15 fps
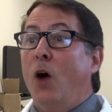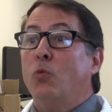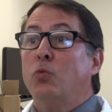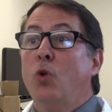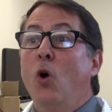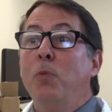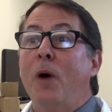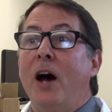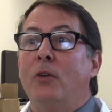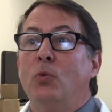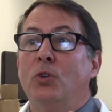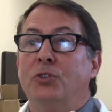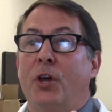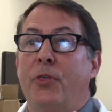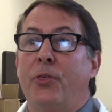Robot
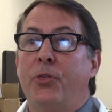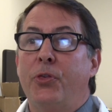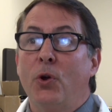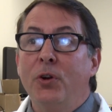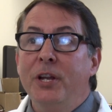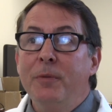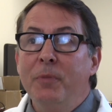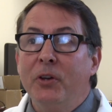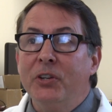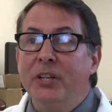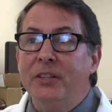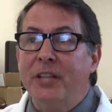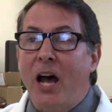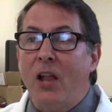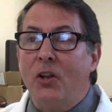was a $30
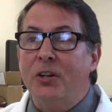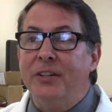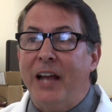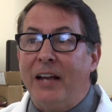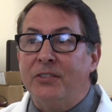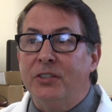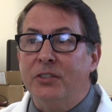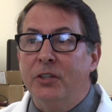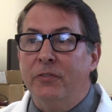million NASA